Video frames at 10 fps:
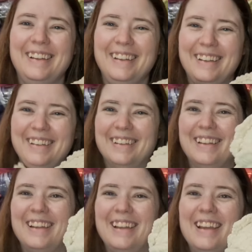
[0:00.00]
I
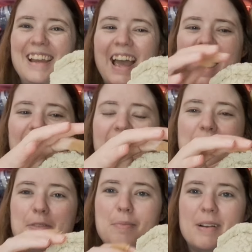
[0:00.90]
don't know
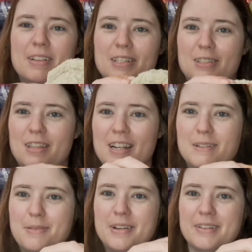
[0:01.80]
how I feel about these things
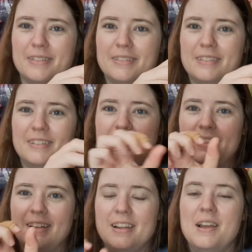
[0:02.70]
up here.
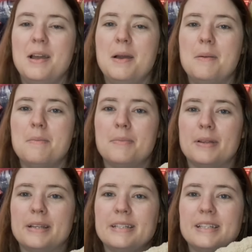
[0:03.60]

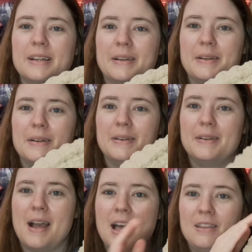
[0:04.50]
But uh,
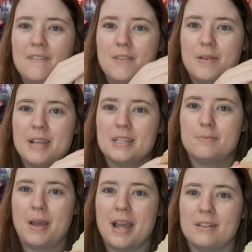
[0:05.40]
I love the way his
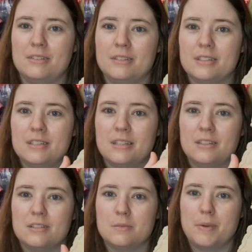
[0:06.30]
back looks. The
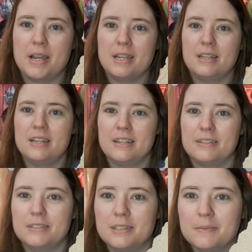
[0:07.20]
little spike
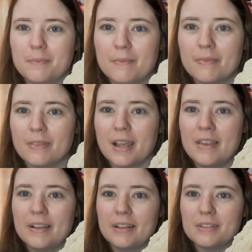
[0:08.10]
details. I
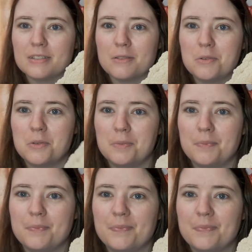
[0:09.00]
think that looks so cool.